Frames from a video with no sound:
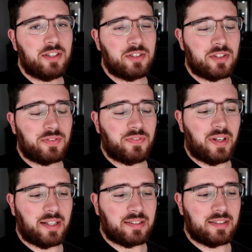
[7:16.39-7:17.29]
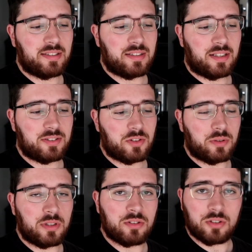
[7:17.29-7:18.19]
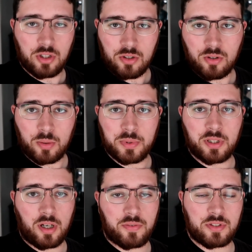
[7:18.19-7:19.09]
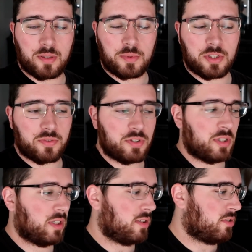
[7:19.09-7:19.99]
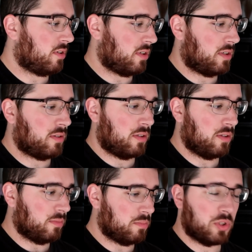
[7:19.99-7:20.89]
So the fact that the doctor is willing to go open the office up just for Janice so that, you know,